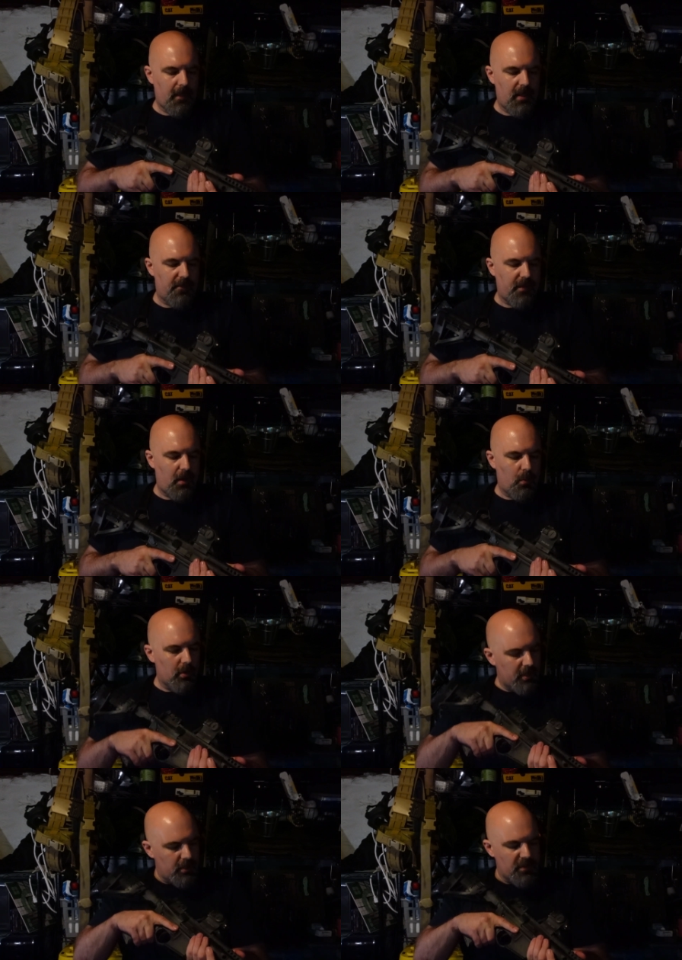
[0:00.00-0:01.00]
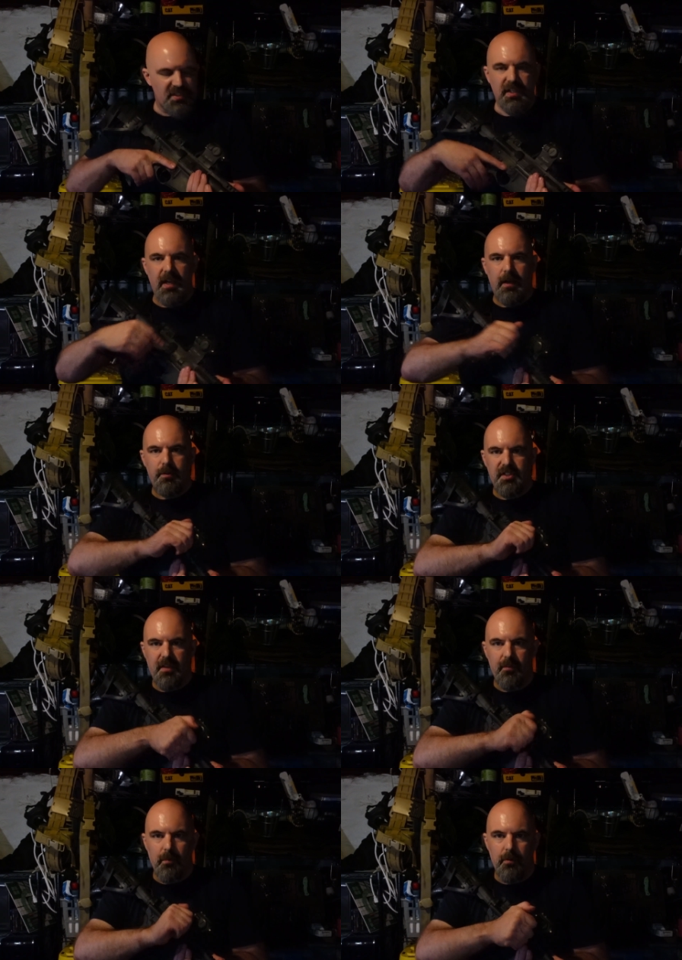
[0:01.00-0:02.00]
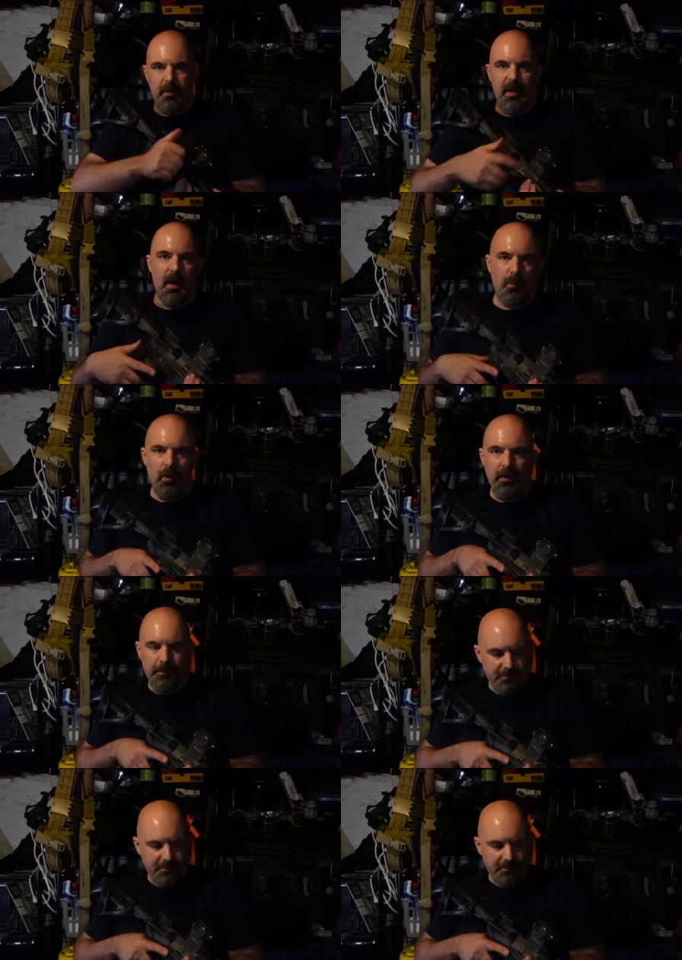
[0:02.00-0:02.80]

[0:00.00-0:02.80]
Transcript: If I were to do this again, I would just get the rotary knob one.